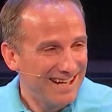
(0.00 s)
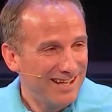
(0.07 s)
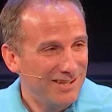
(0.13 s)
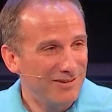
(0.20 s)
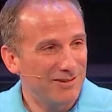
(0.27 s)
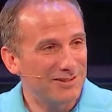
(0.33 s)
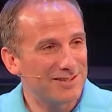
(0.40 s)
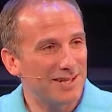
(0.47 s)

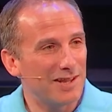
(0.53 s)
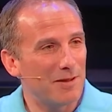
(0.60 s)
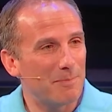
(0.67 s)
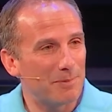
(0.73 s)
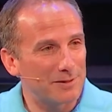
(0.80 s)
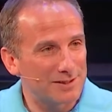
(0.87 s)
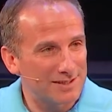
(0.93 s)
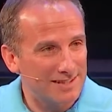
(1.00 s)
You understand the
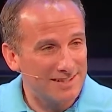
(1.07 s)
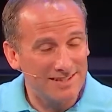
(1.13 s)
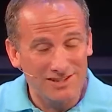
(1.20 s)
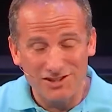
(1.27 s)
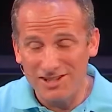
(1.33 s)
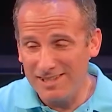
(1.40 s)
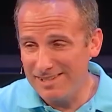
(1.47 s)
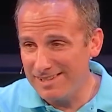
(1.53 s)
persistent,
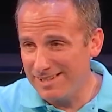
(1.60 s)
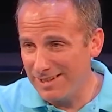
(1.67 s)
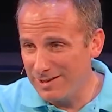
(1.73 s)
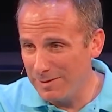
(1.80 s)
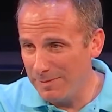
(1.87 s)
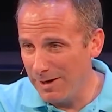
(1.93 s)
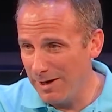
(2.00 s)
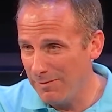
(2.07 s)
Jesus tells
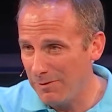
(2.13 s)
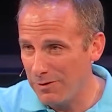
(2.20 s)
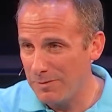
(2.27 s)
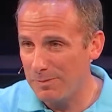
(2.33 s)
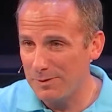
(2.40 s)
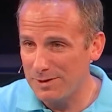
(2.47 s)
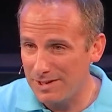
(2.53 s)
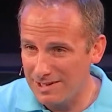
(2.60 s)
the parable, the
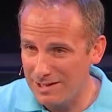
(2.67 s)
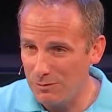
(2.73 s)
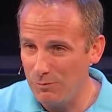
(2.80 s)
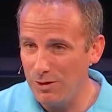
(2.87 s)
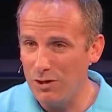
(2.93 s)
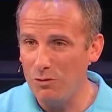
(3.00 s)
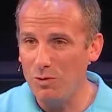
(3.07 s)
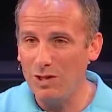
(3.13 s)
persistent
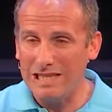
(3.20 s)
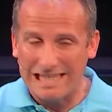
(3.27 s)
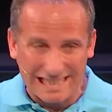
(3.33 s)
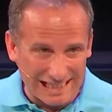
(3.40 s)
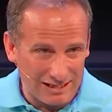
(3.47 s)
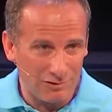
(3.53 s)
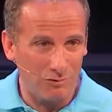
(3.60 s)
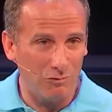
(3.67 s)
widow will
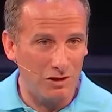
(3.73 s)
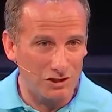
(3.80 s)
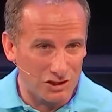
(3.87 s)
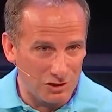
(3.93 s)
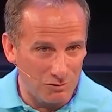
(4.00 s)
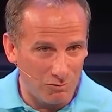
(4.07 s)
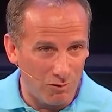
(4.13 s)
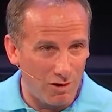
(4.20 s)
get what
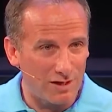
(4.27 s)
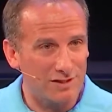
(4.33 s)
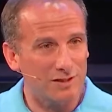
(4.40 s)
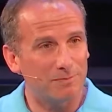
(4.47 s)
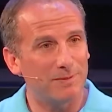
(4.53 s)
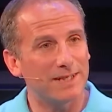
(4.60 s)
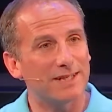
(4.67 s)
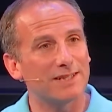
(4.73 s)
she wants
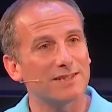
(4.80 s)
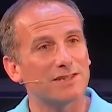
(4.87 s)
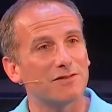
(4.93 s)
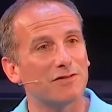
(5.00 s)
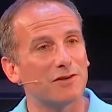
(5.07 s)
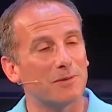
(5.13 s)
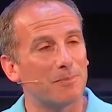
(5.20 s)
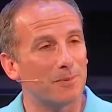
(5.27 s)
because
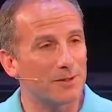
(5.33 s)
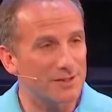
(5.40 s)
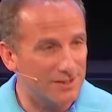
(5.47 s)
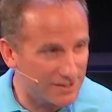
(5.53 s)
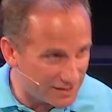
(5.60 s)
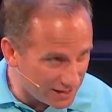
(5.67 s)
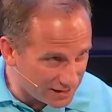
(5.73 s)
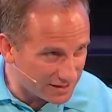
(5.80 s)
of her
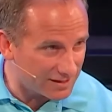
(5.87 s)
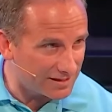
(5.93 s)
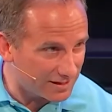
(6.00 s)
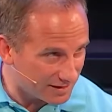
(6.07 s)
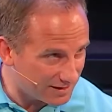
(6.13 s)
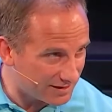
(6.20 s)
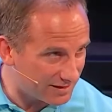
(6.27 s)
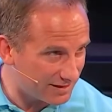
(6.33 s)

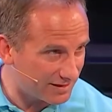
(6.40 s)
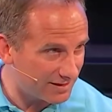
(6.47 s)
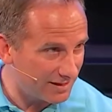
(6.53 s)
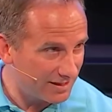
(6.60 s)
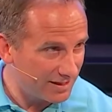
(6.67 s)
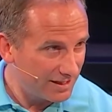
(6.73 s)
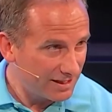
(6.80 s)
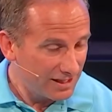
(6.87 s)
persistence.
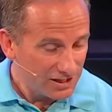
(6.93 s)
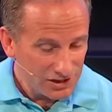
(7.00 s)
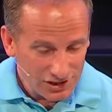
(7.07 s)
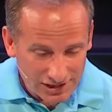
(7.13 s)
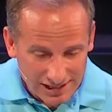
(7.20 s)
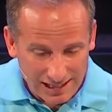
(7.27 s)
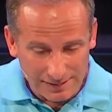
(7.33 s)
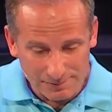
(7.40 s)

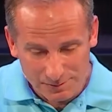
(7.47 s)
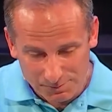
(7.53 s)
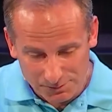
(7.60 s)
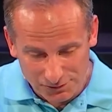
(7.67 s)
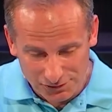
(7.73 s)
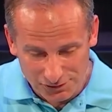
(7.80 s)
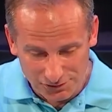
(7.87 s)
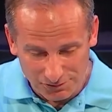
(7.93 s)
She keeps
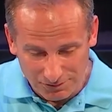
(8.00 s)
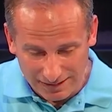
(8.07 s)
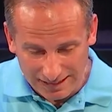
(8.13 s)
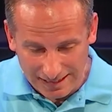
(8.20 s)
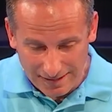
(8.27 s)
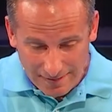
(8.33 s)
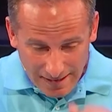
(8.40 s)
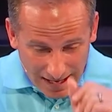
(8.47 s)
pursuing
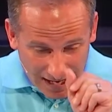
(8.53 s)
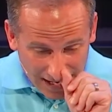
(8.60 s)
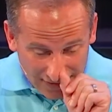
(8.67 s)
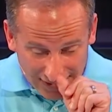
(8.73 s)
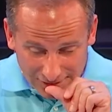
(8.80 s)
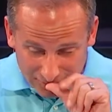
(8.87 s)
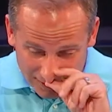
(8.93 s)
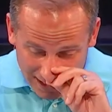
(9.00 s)
it. And
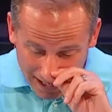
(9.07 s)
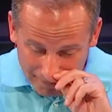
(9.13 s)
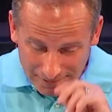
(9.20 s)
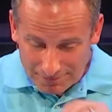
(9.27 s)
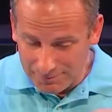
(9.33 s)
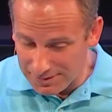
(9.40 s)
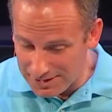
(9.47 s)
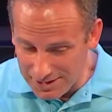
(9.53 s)
that's what's
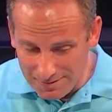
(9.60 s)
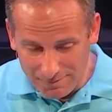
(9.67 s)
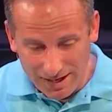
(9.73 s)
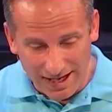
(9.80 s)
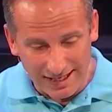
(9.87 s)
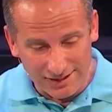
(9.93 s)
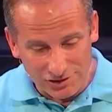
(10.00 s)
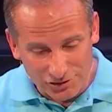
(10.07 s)
happening with
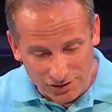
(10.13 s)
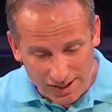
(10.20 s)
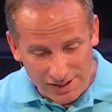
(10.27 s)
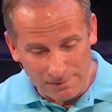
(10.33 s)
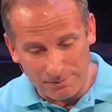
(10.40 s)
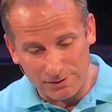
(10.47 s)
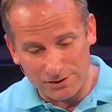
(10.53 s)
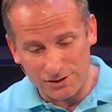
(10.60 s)
Nehemiah. He's trying
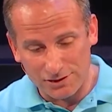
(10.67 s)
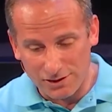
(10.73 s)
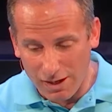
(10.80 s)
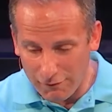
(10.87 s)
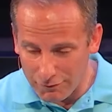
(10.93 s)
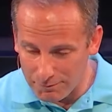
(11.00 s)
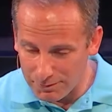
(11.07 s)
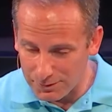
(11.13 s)
to push this
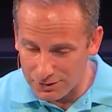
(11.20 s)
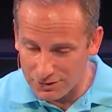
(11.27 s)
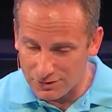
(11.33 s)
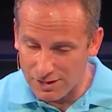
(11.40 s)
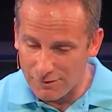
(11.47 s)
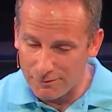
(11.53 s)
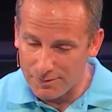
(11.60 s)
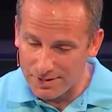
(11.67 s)
off and push this
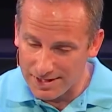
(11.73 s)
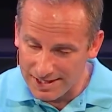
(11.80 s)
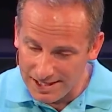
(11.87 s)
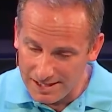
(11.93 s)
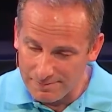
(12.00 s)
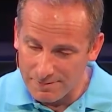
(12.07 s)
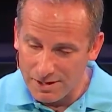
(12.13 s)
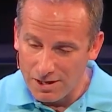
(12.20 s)
off, but they
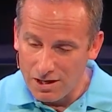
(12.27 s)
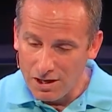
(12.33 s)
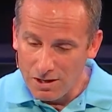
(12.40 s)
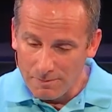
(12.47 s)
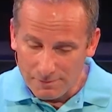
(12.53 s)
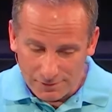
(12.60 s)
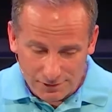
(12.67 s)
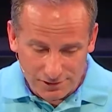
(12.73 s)
keep
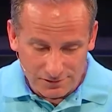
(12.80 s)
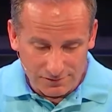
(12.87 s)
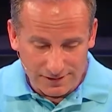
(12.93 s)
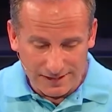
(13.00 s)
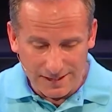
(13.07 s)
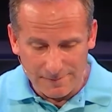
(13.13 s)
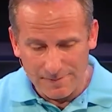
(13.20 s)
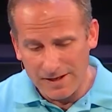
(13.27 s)

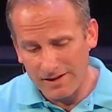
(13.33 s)
pursuing them.